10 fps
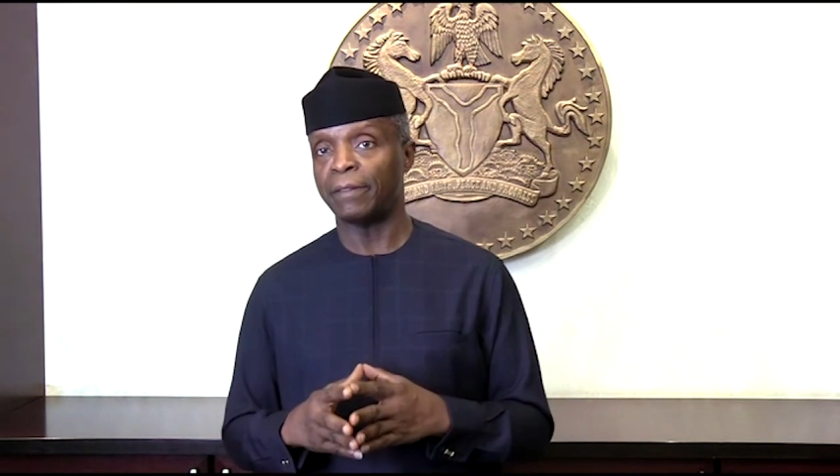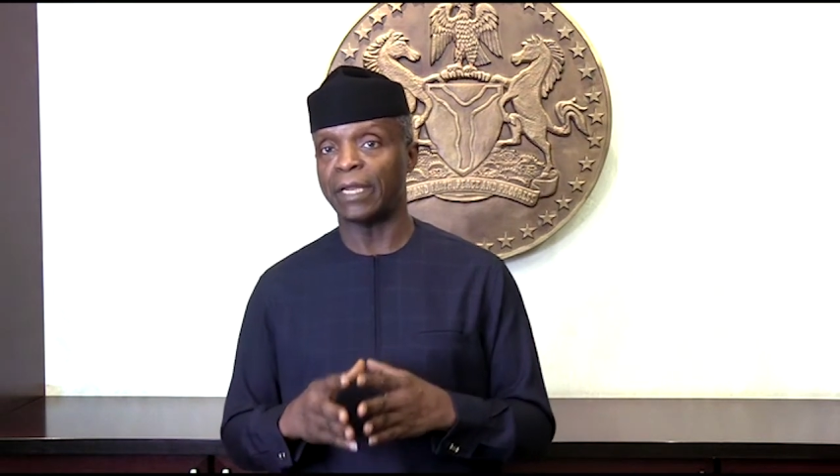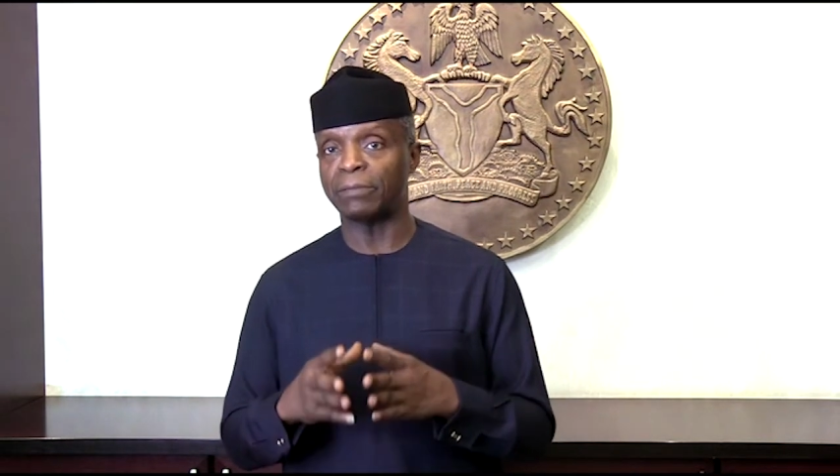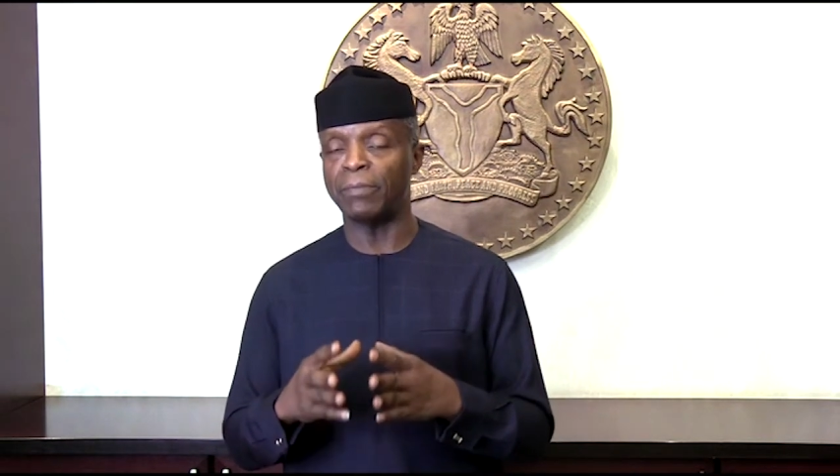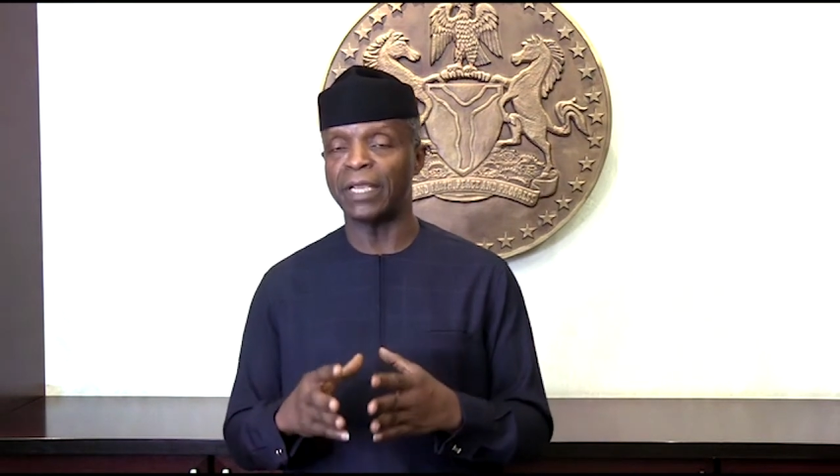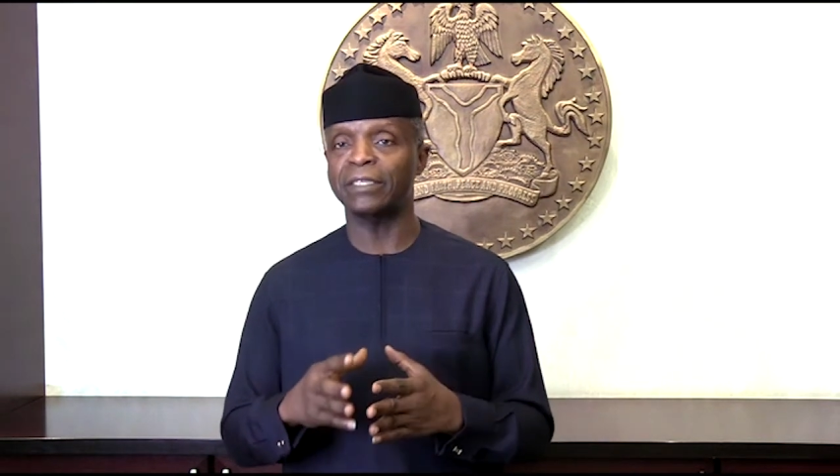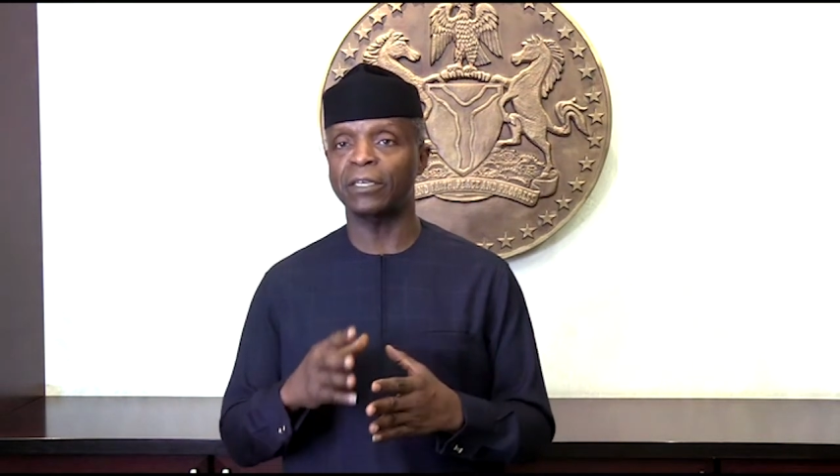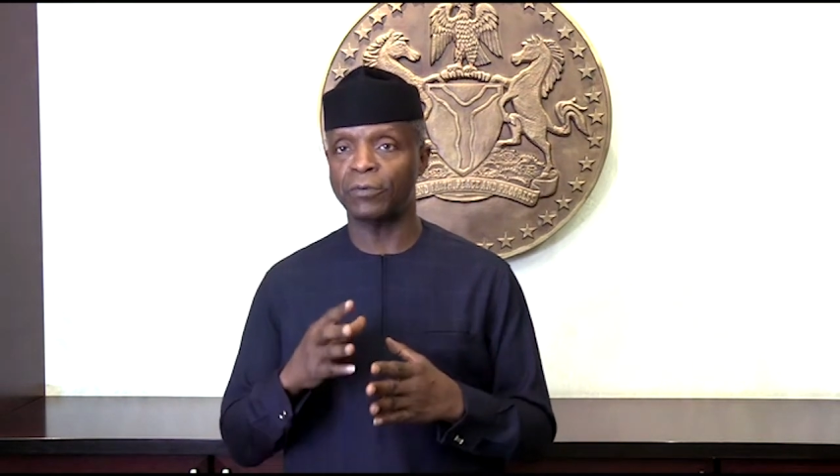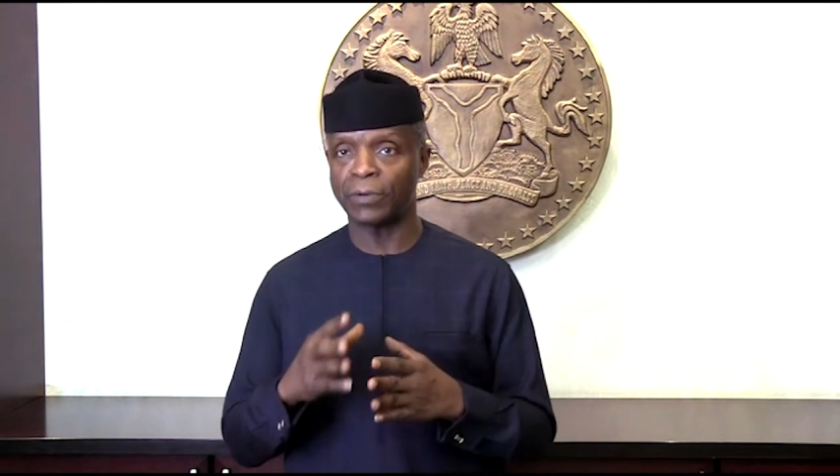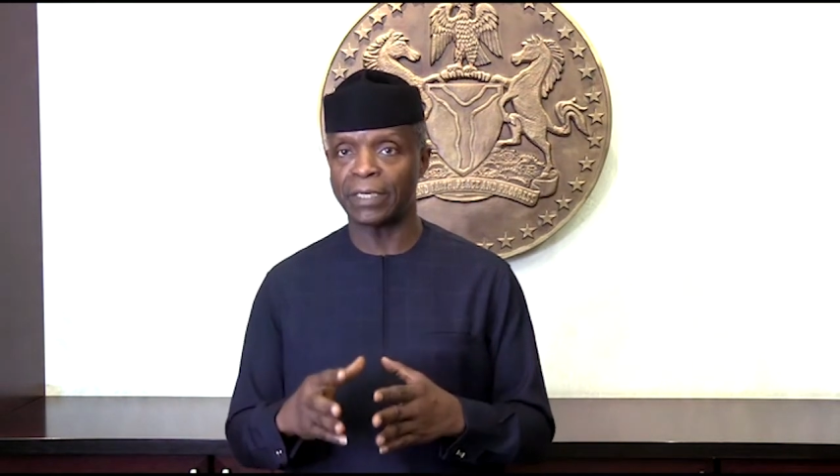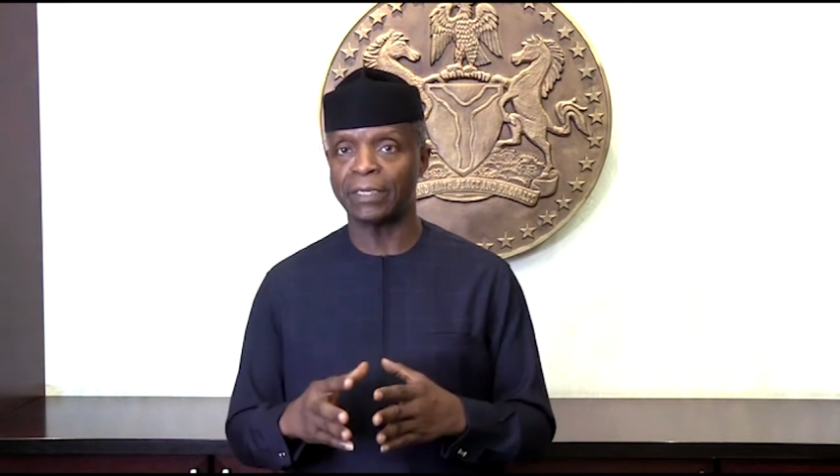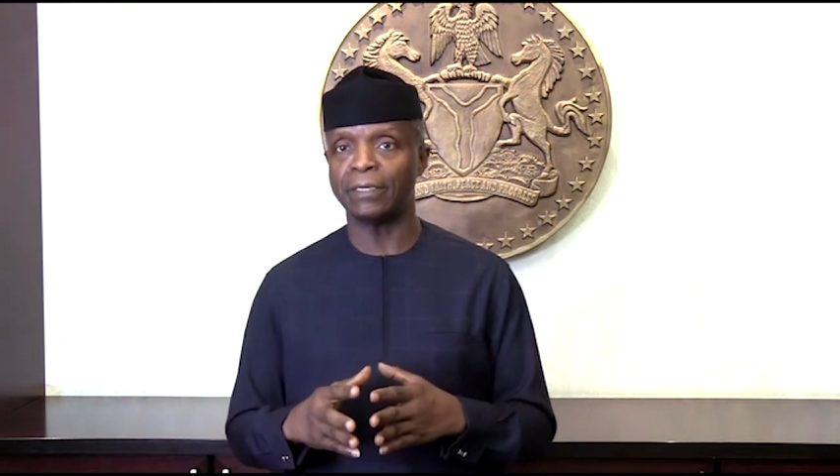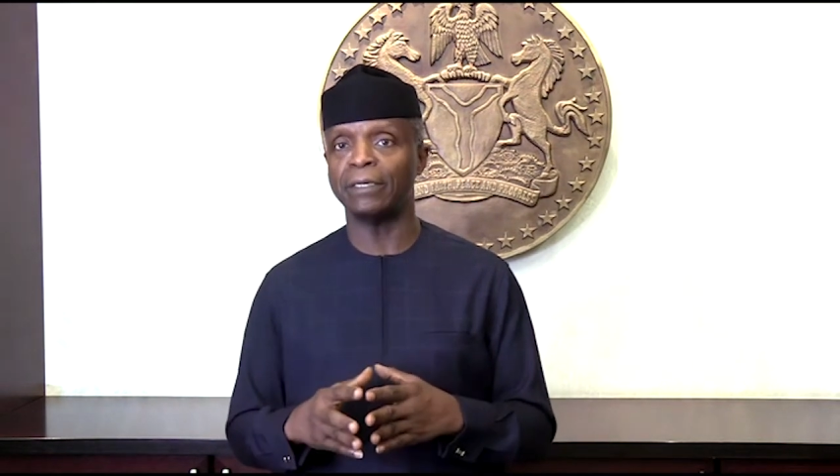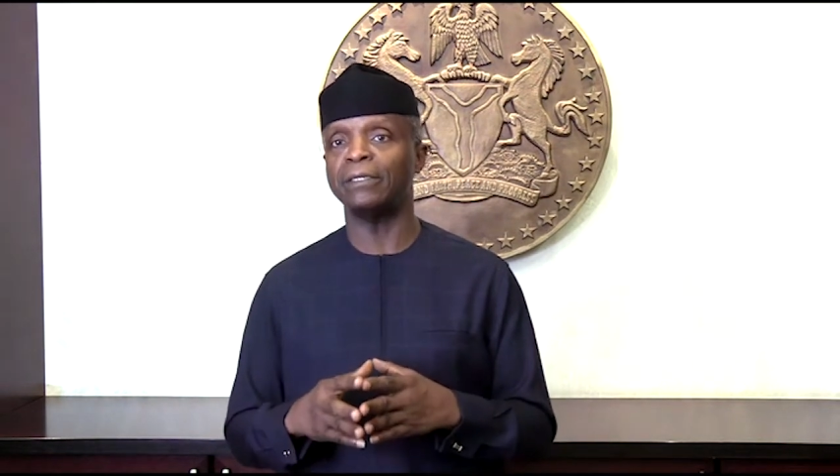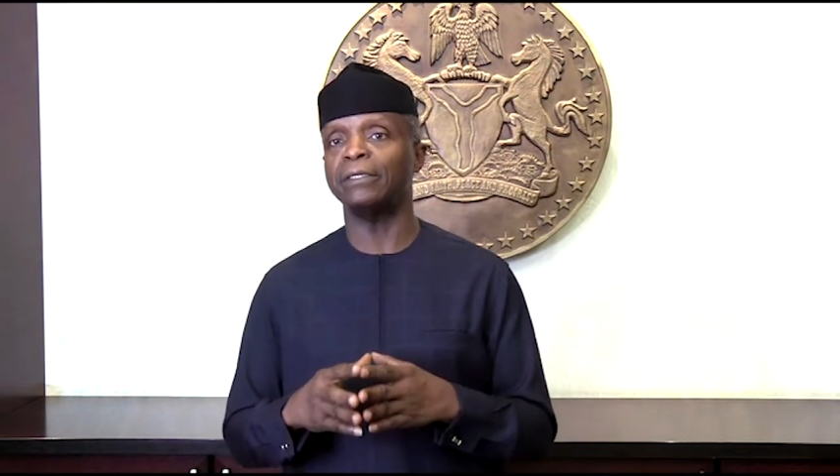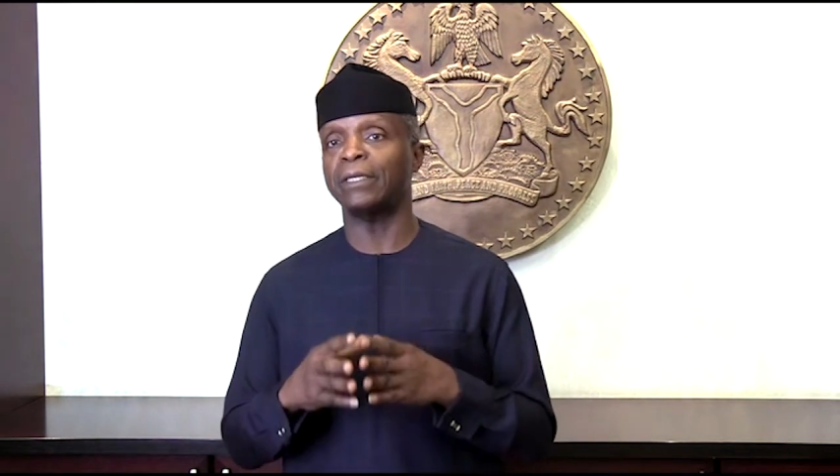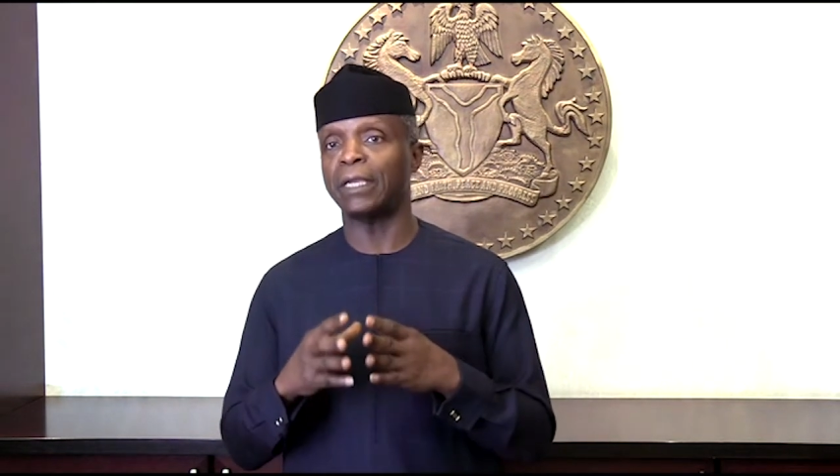that makes critical